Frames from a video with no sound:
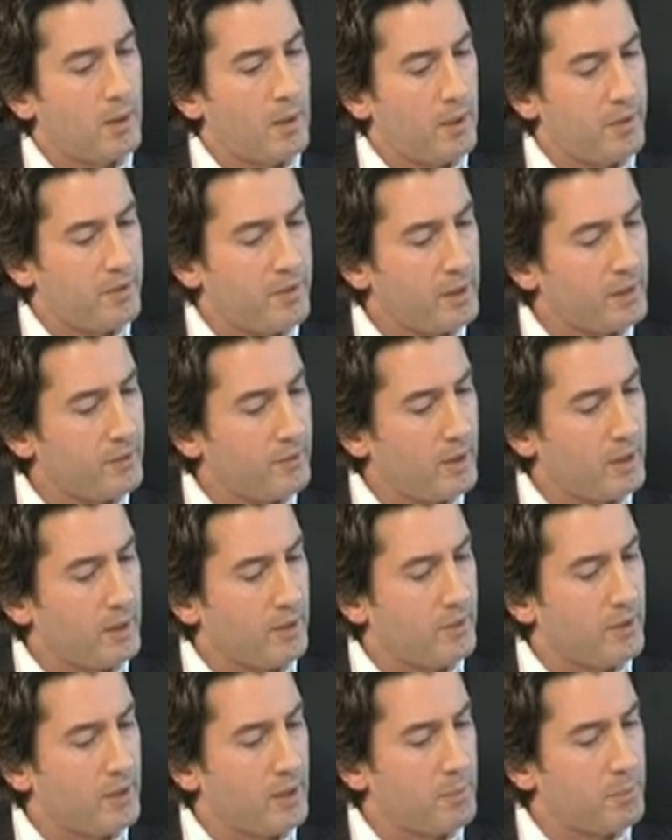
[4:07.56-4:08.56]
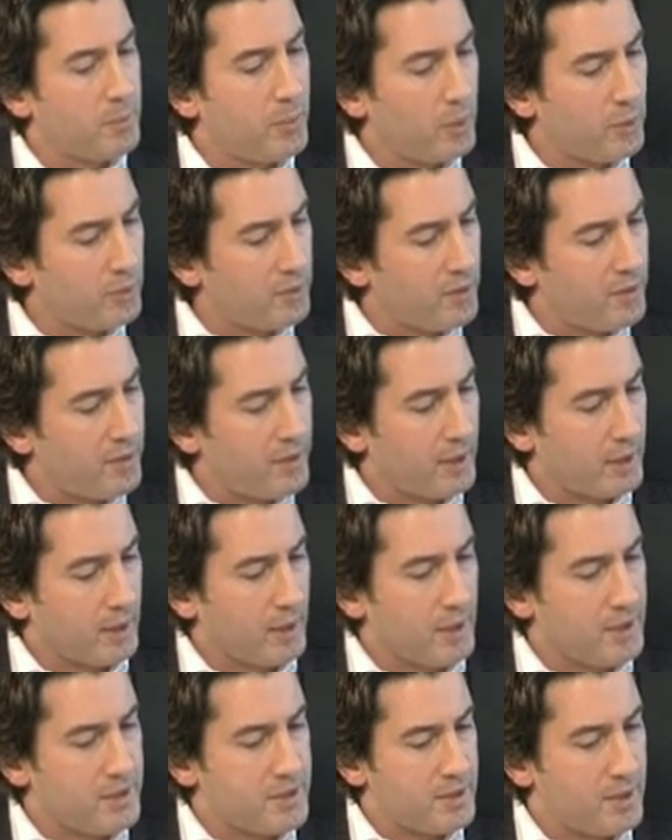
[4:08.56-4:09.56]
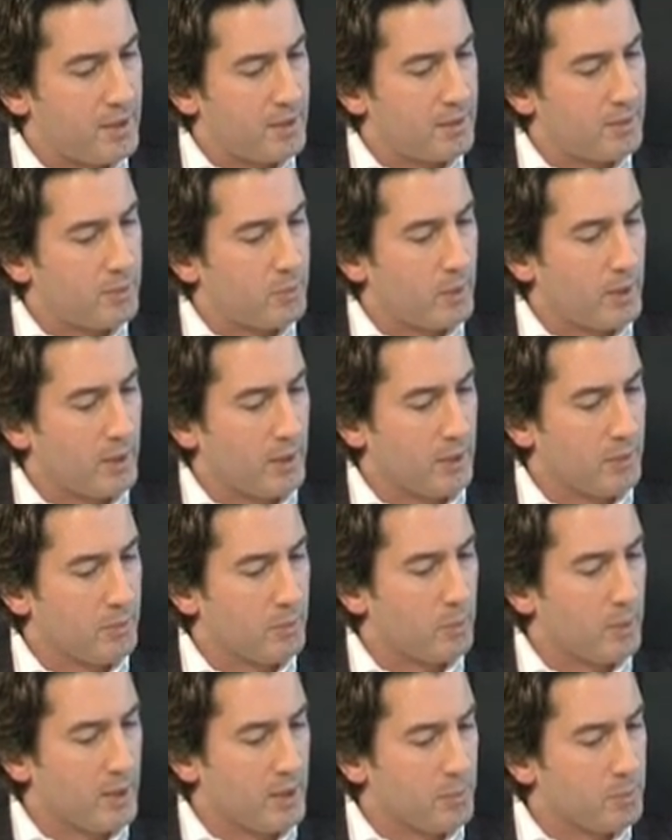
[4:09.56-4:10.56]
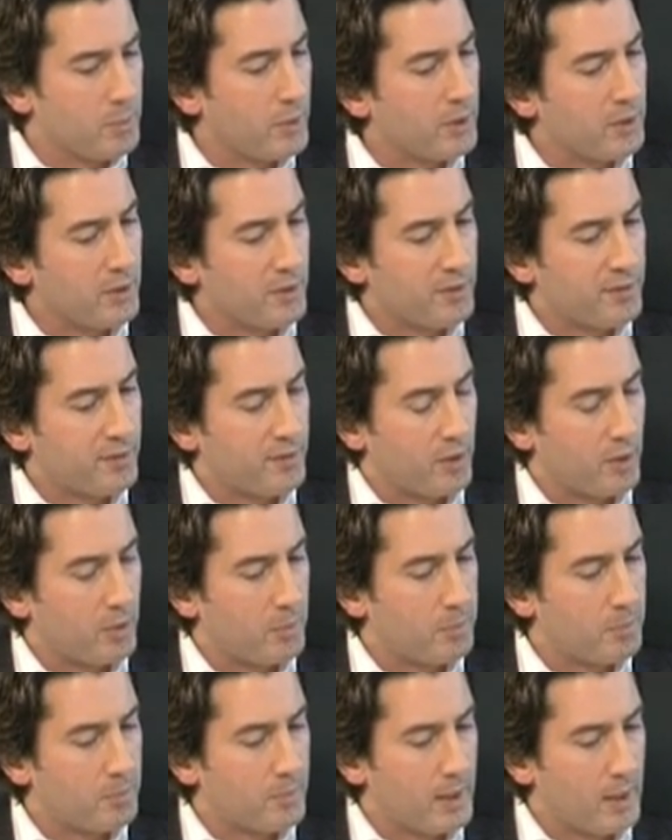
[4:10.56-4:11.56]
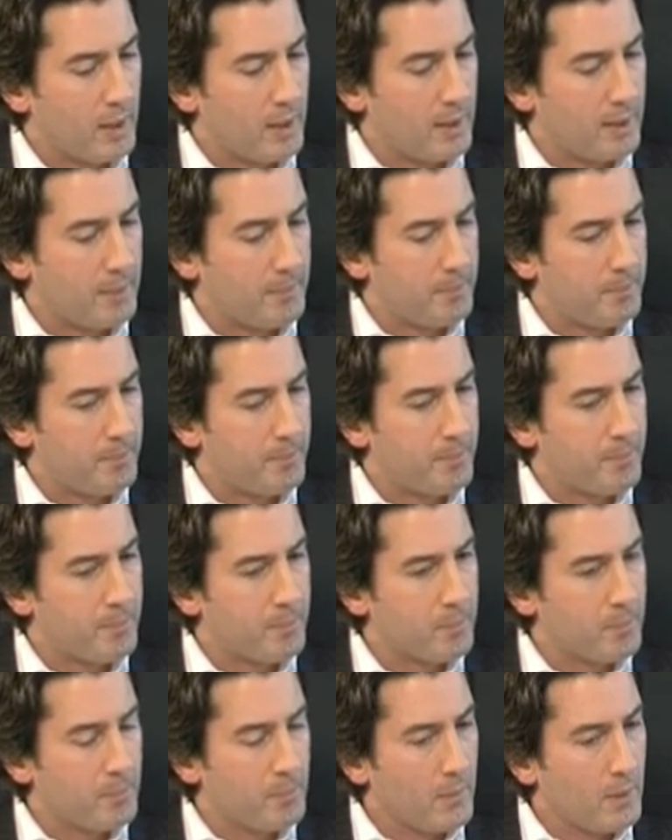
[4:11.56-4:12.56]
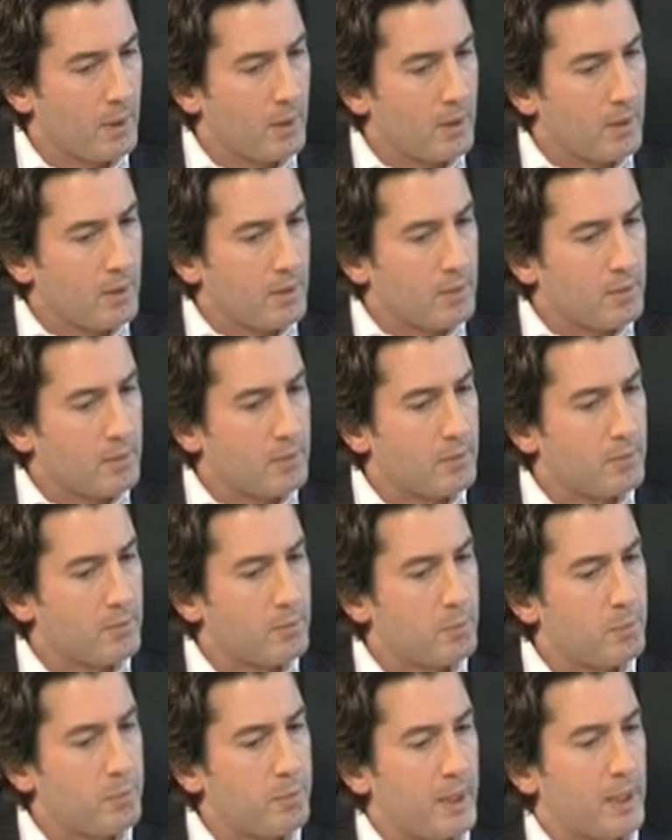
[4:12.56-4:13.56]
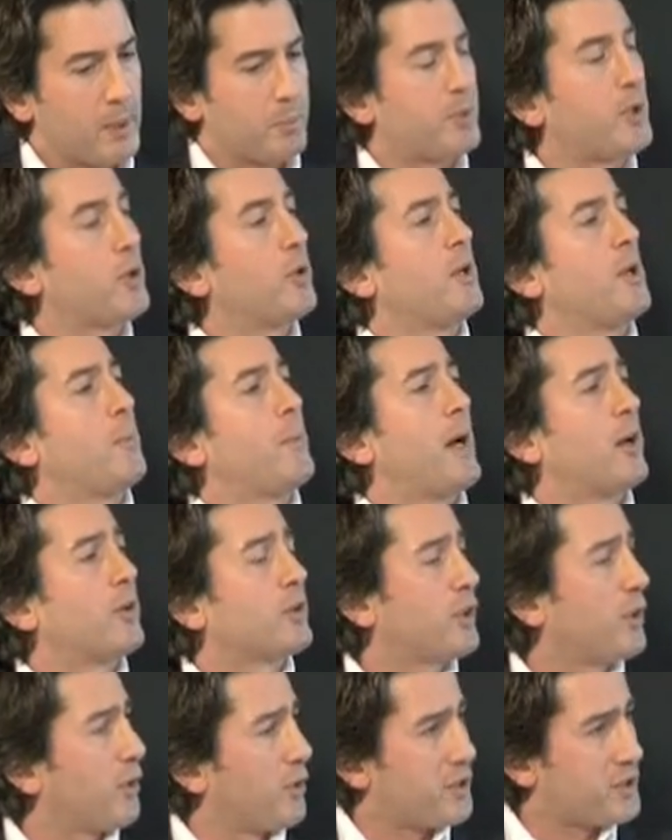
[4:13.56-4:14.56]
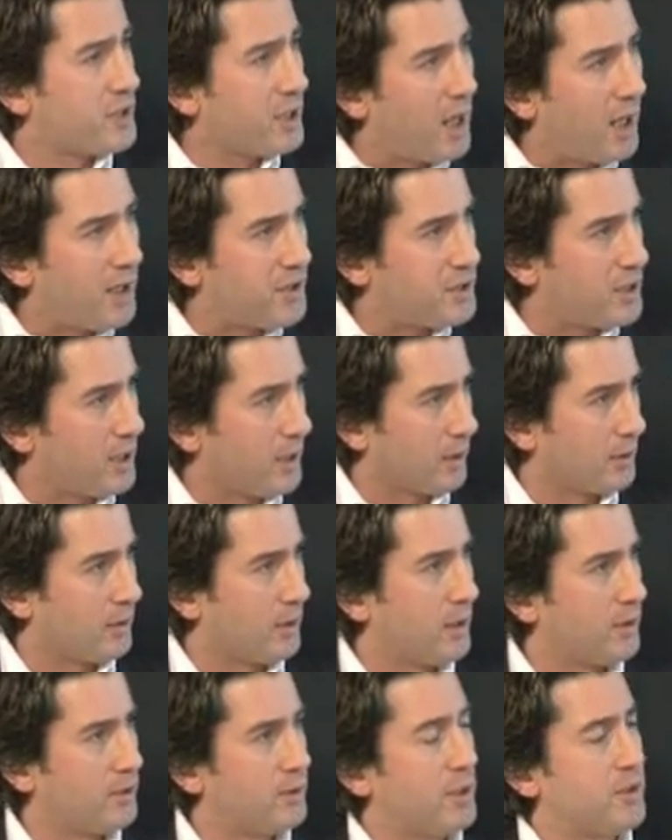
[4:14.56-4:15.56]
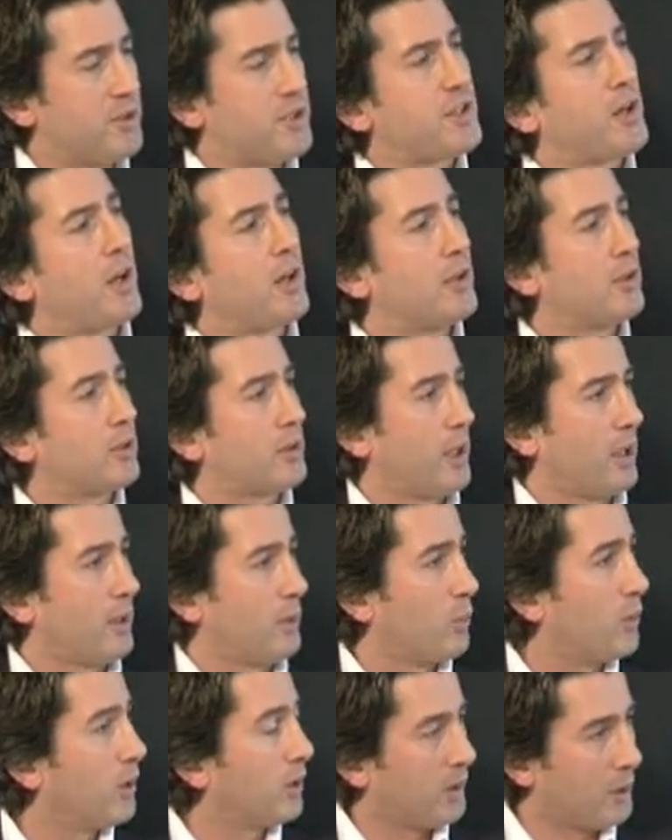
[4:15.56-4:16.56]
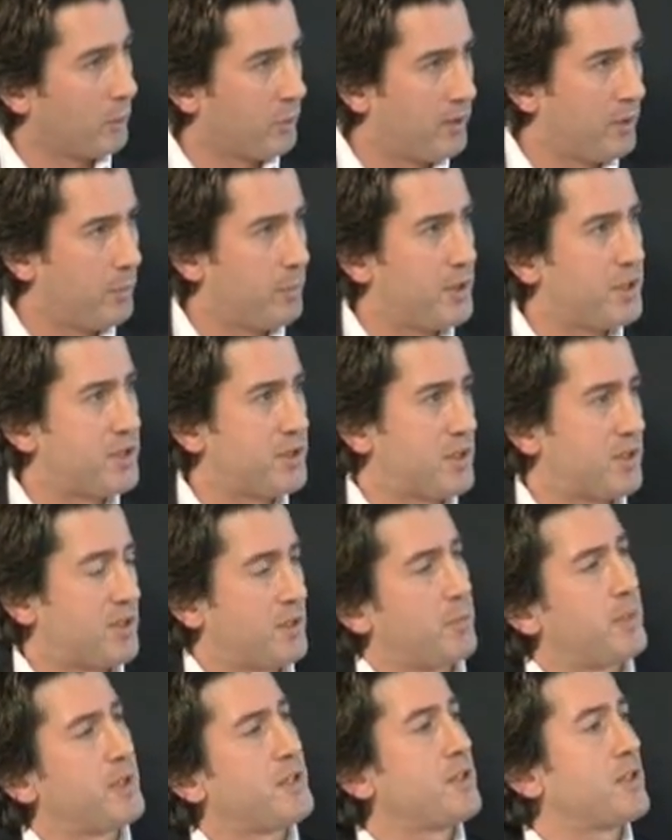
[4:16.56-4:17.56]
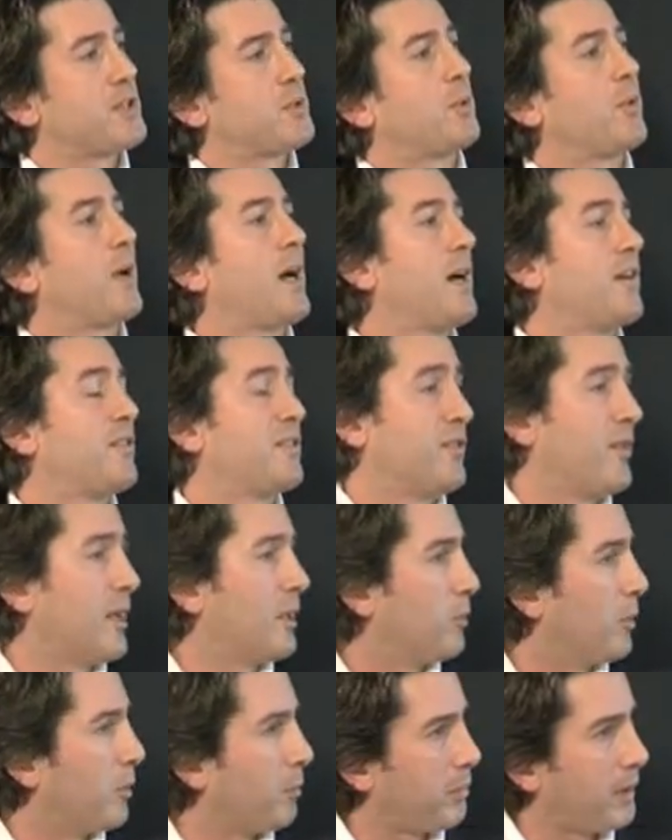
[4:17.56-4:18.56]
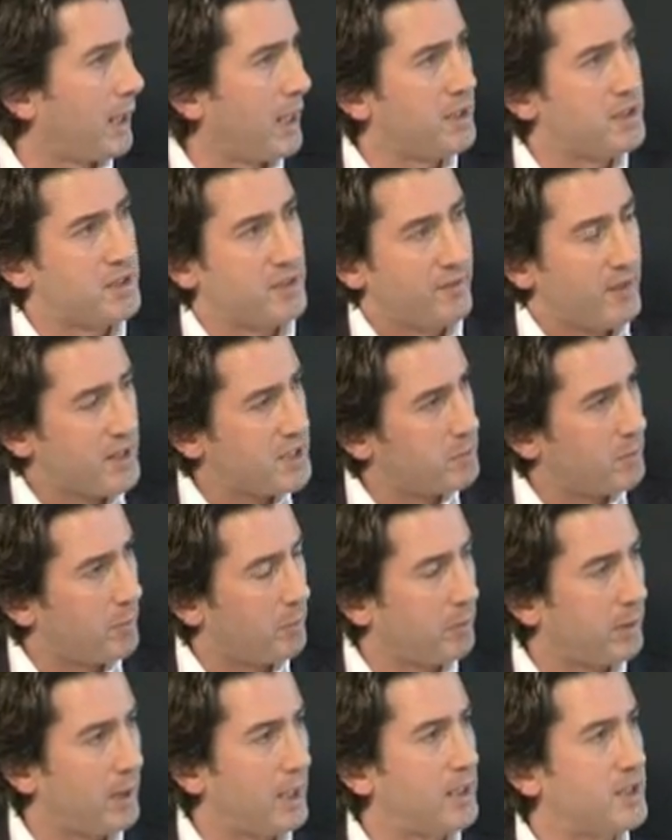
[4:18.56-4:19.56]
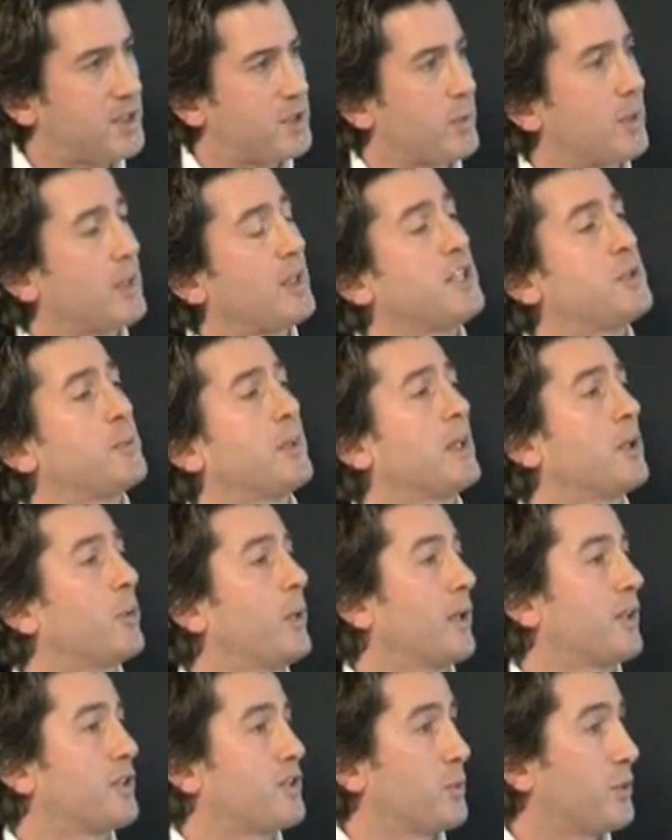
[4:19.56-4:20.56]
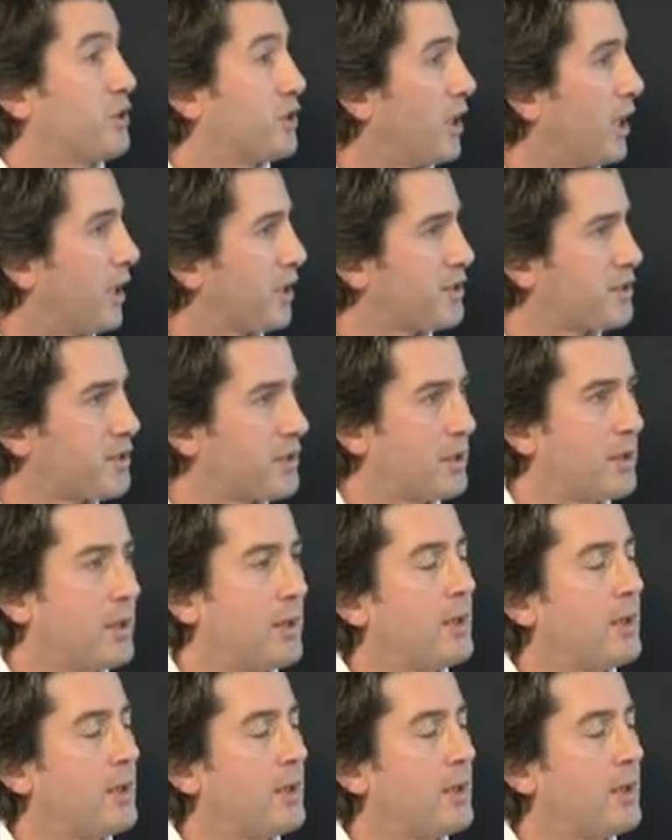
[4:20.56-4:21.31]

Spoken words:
I think the important thing is that we move from being purely about cost cutting and start looking and working with the business. The business will have development plans, investment plans, and we need to be quick to adjust.